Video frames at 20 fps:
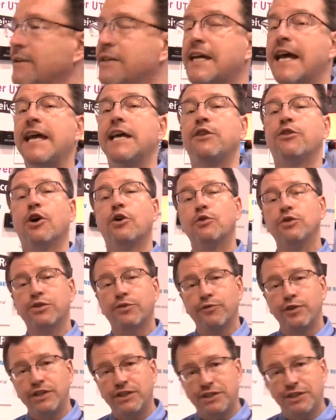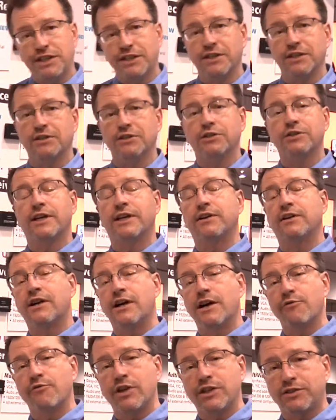take those three signals at
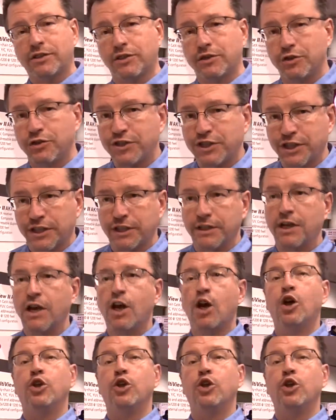high resolution,